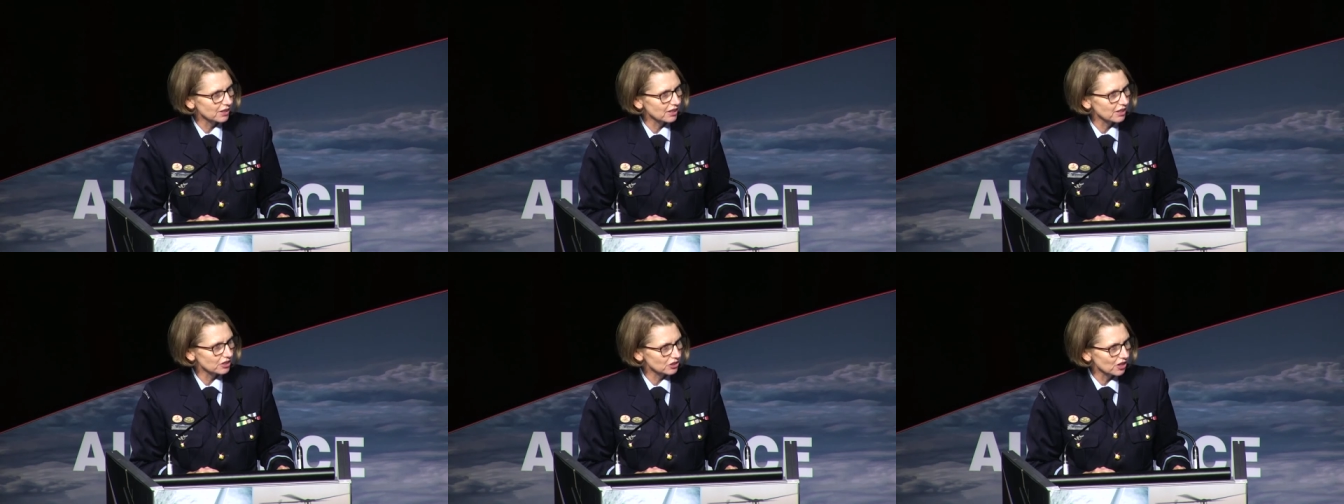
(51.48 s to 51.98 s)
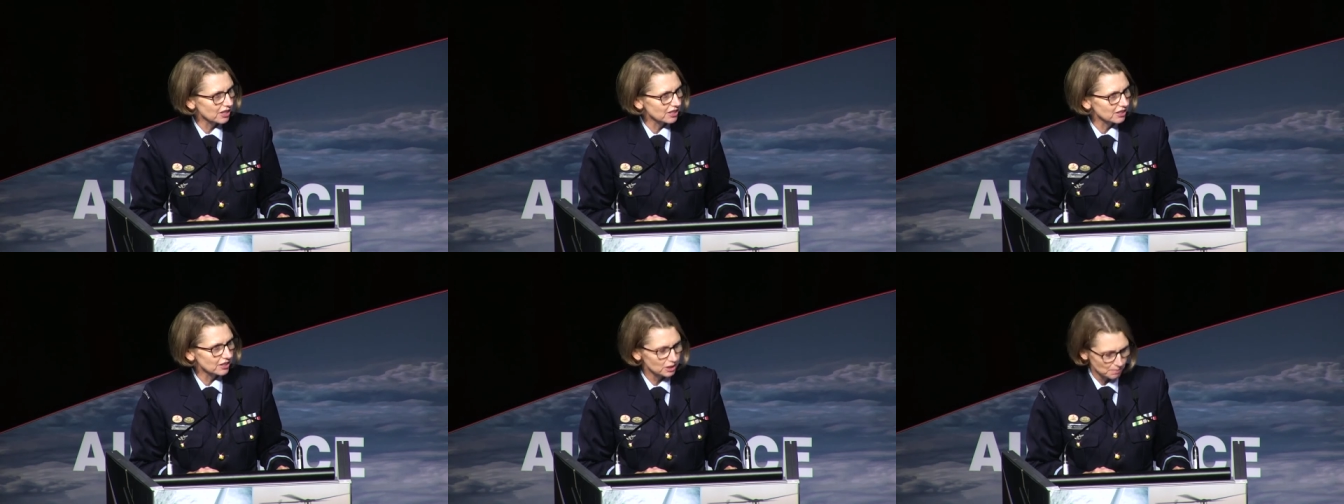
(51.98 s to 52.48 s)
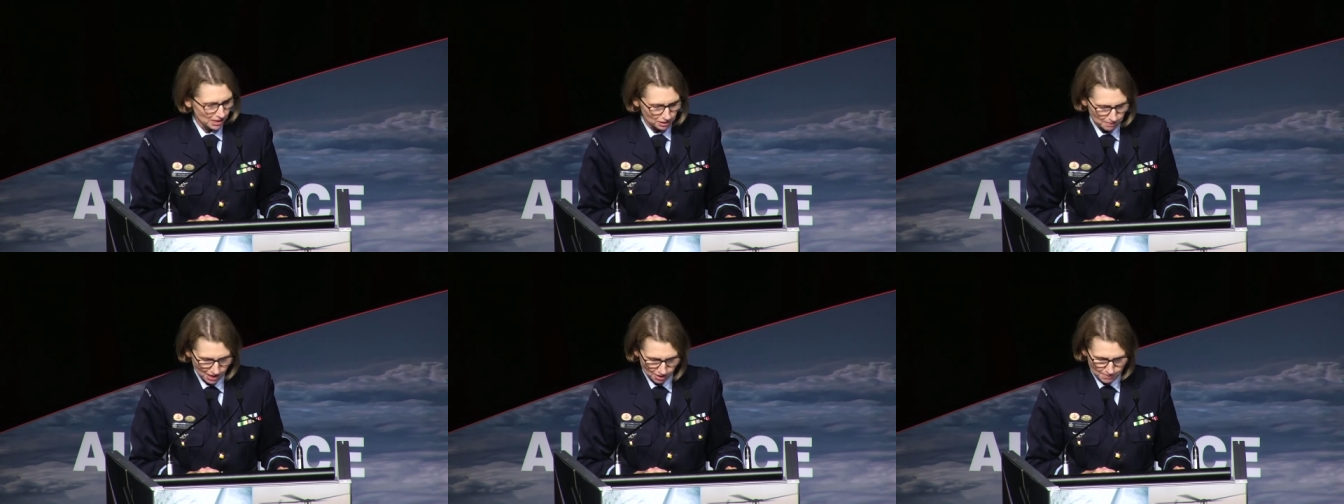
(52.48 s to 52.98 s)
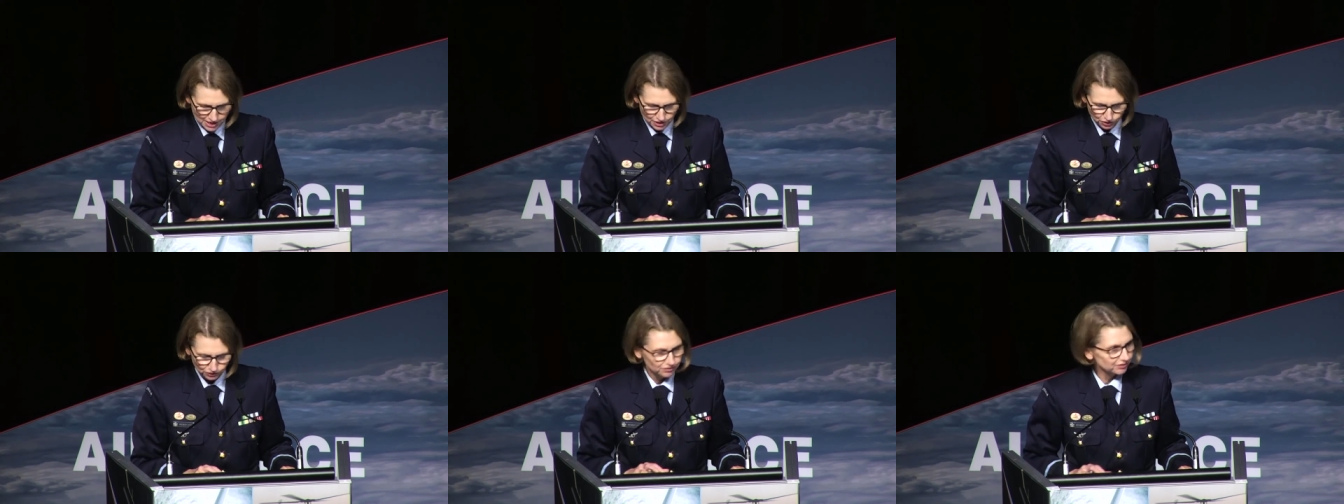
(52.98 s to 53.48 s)
Australian Space Power Manual.
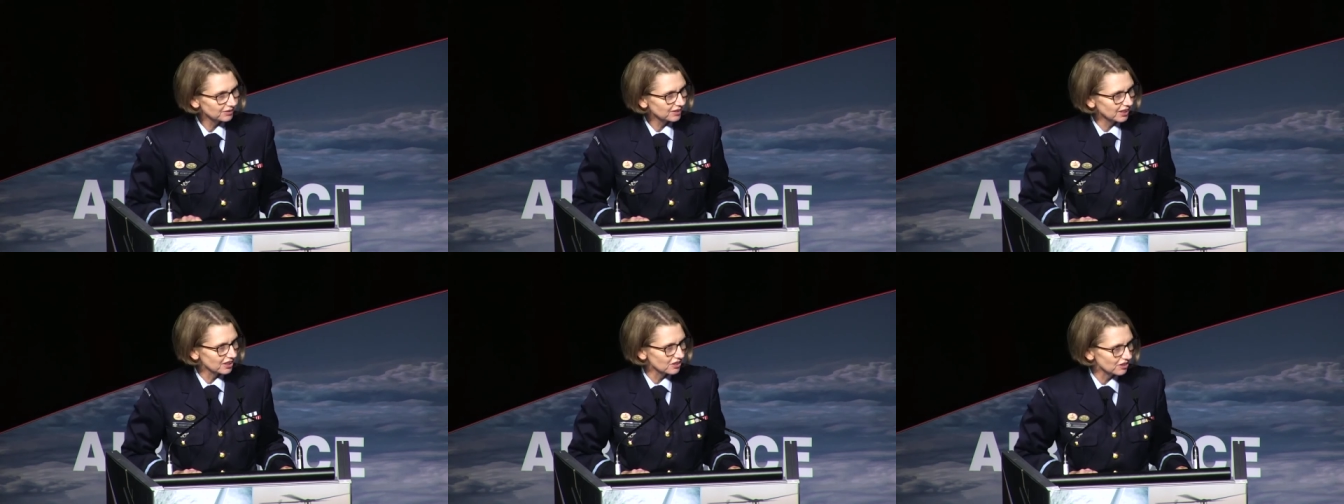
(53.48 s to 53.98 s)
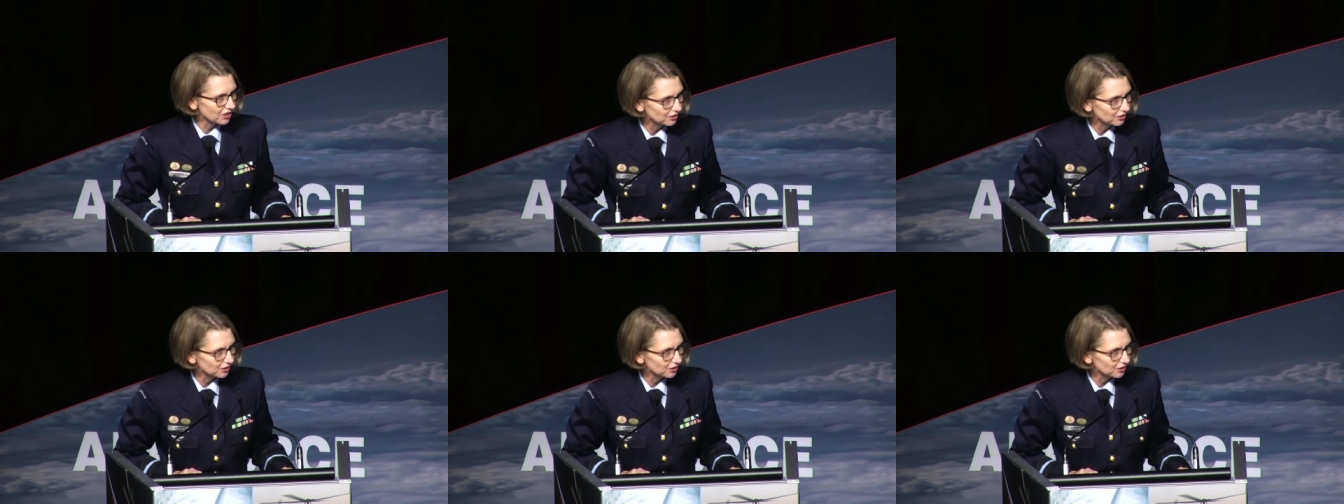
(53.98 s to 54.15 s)
Thank you, sir.